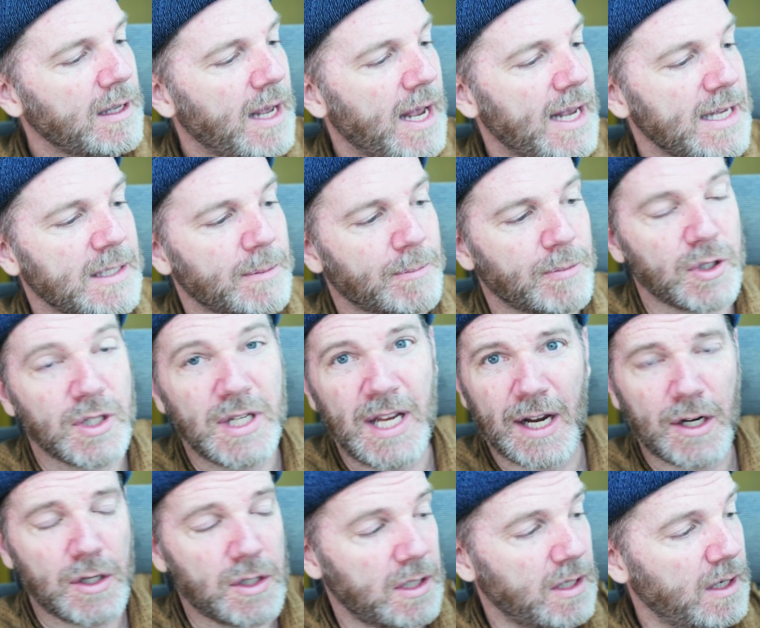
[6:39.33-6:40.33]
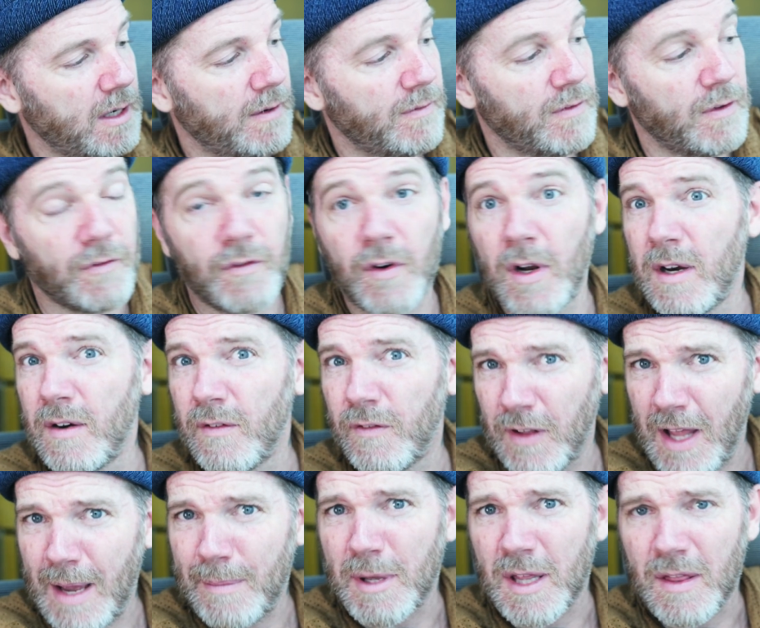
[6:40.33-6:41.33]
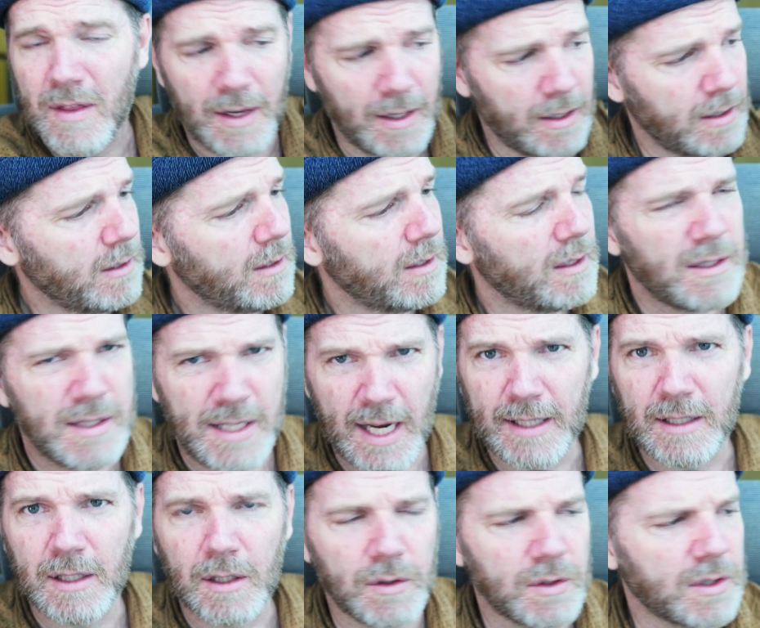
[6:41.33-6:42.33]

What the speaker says: has a protection of the front flappy thing, technical